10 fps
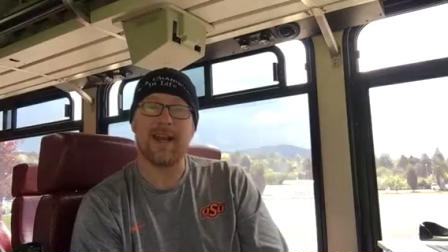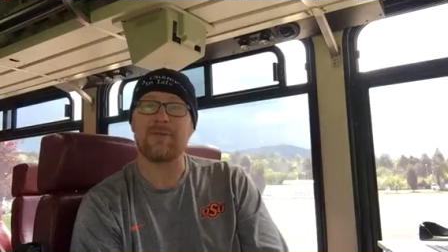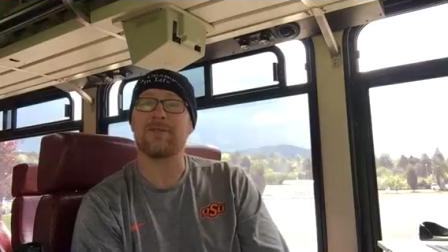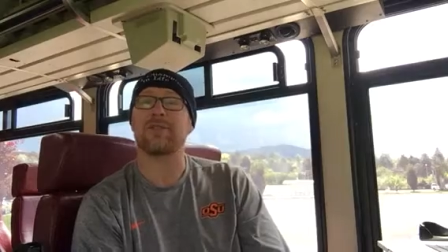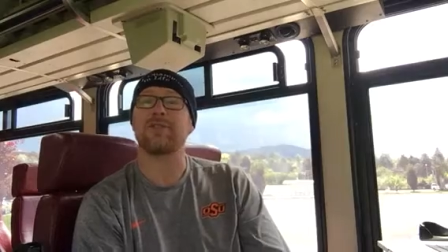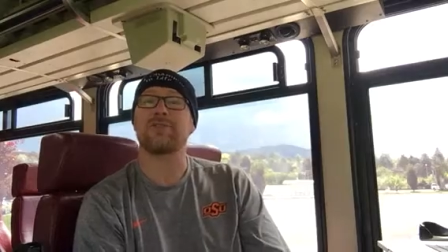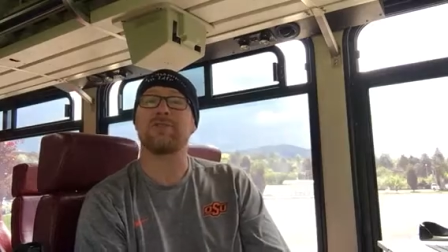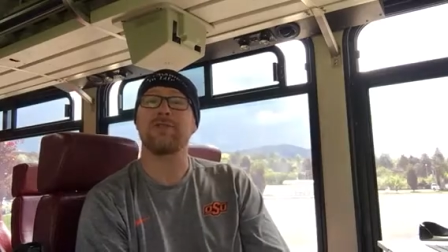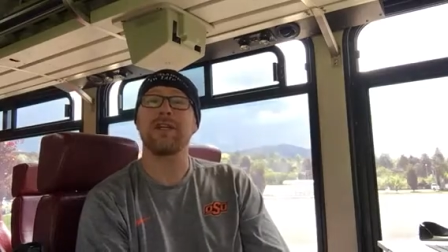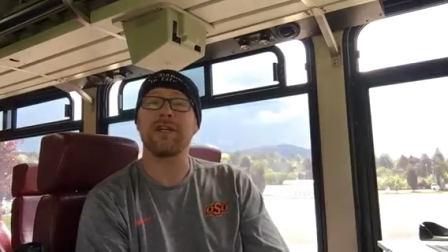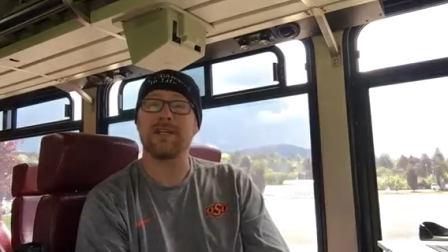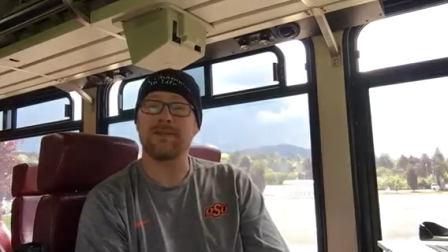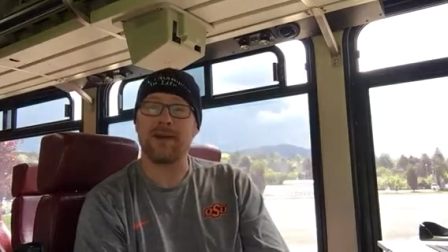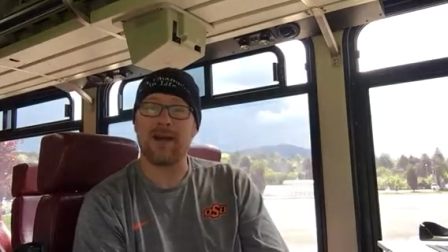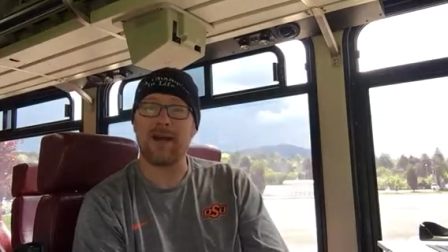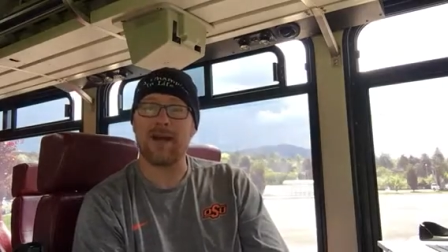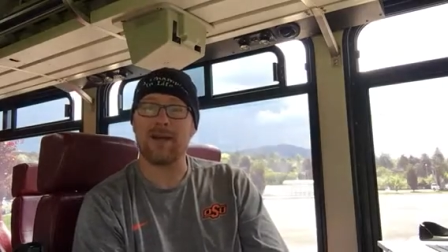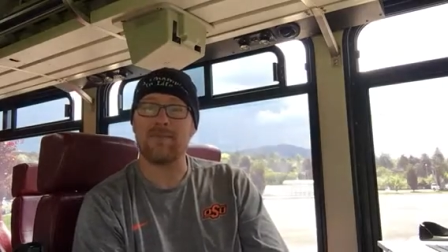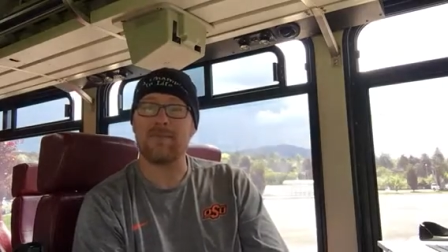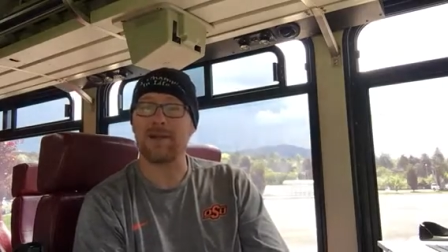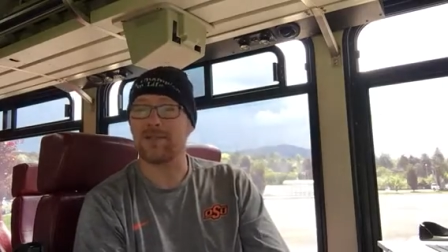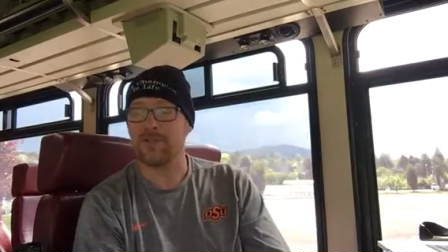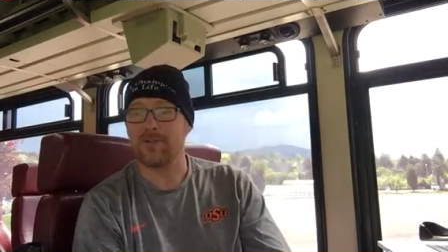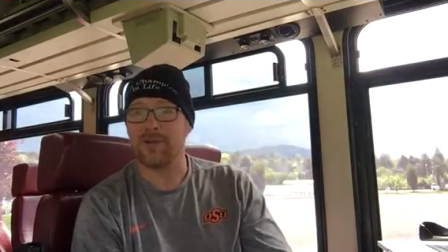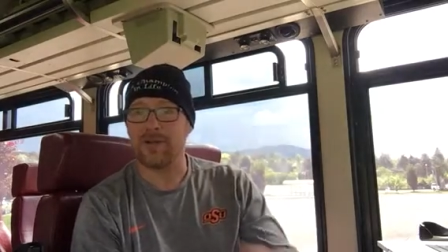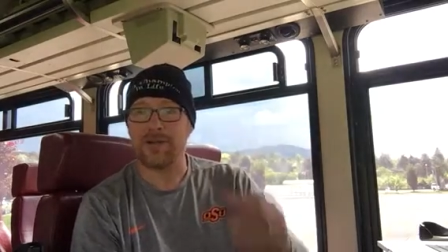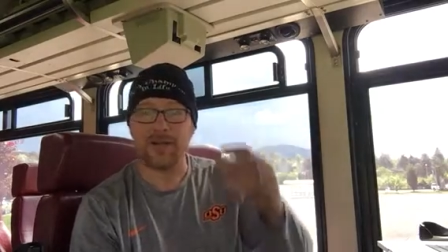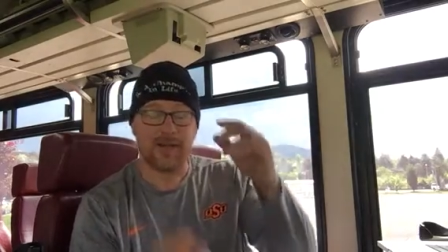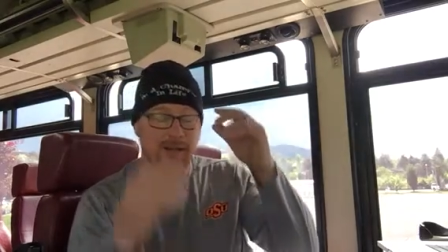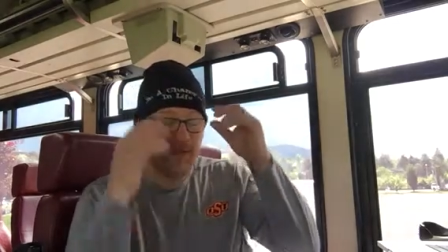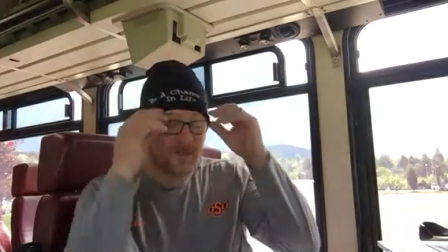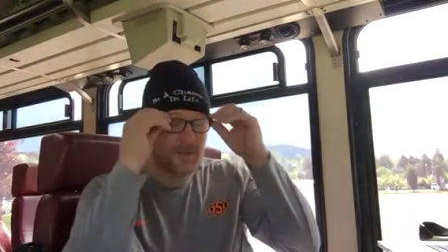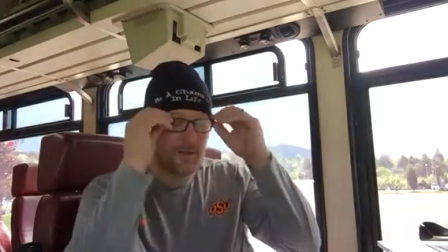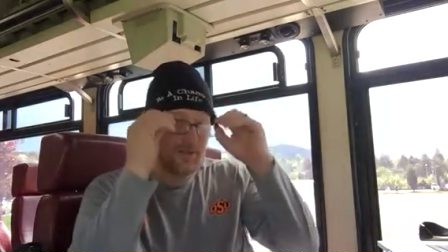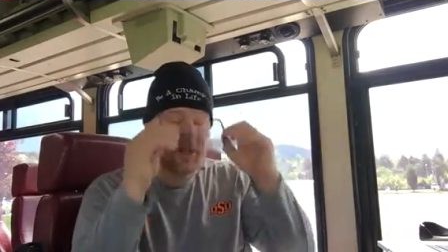and he was intrigued by my story, and so